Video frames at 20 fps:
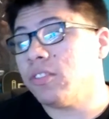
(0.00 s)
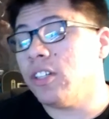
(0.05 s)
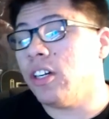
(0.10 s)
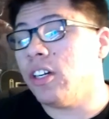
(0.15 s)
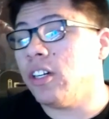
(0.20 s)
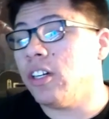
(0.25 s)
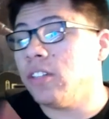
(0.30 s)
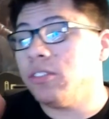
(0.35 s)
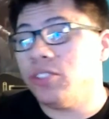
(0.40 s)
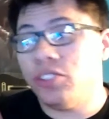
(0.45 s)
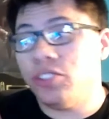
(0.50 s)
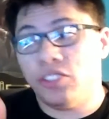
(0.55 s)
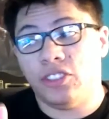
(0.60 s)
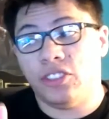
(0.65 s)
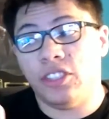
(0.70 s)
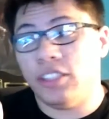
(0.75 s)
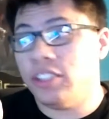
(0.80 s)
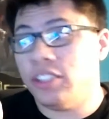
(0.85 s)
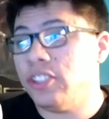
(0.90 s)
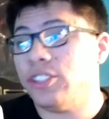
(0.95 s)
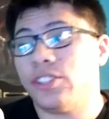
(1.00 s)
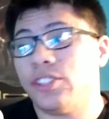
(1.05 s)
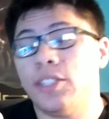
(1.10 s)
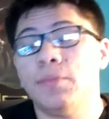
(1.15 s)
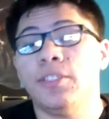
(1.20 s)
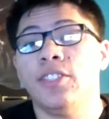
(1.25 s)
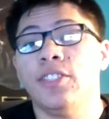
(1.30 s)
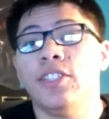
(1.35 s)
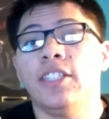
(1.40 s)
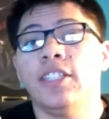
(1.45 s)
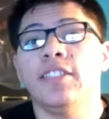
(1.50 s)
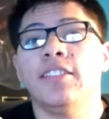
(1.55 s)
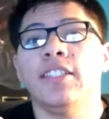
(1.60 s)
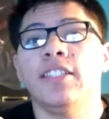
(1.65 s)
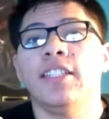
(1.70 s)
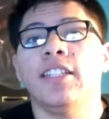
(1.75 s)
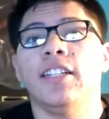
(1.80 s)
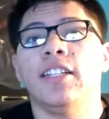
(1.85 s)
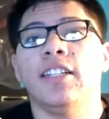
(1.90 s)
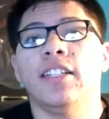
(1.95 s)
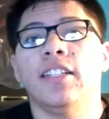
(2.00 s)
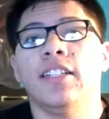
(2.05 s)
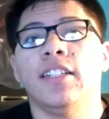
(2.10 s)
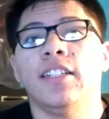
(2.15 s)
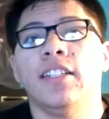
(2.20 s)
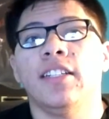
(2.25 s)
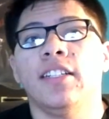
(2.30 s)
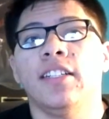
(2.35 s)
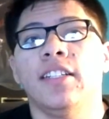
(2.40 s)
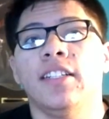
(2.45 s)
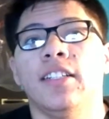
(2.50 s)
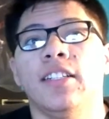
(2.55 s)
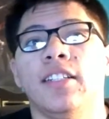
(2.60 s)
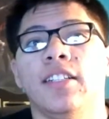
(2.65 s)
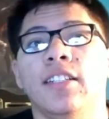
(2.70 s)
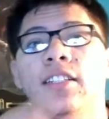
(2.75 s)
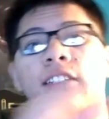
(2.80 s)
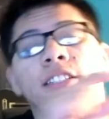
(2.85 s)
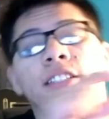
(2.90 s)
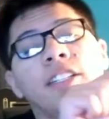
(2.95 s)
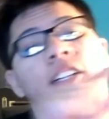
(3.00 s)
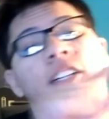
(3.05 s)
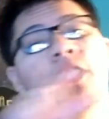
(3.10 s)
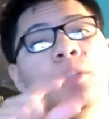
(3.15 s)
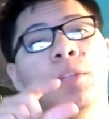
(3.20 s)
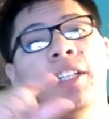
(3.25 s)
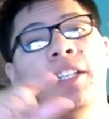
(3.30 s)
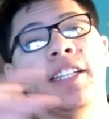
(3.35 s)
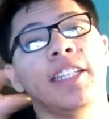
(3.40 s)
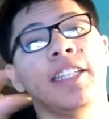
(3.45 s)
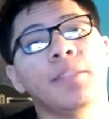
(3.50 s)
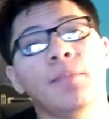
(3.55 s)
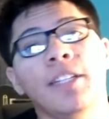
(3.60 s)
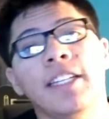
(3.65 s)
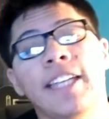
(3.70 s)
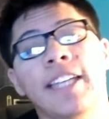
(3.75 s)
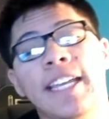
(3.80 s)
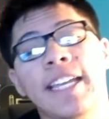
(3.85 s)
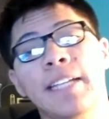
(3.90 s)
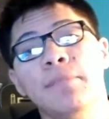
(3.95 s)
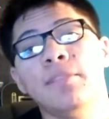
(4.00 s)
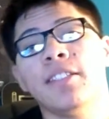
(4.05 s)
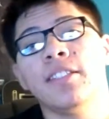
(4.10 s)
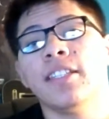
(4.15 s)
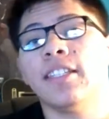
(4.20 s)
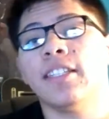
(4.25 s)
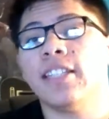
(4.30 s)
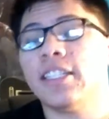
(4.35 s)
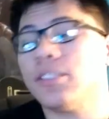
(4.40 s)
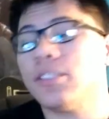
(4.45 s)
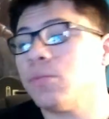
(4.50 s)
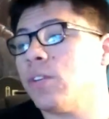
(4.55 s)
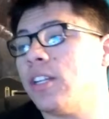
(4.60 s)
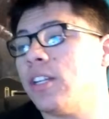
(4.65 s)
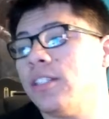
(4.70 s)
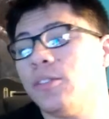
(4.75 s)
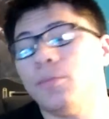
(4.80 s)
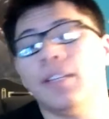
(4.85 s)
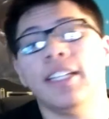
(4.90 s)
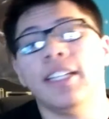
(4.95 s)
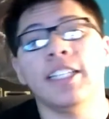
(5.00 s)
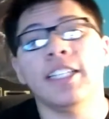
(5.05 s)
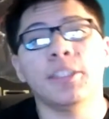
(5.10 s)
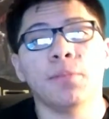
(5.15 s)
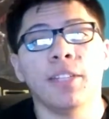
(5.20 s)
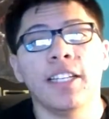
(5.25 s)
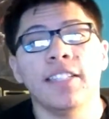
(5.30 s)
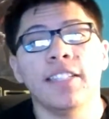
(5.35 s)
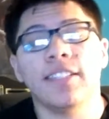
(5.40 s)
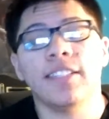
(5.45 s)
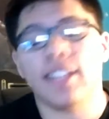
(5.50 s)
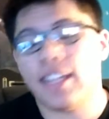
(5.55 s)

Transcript: in the description, you can see the Color Red Let's Play games, and that's where I do my let's plays.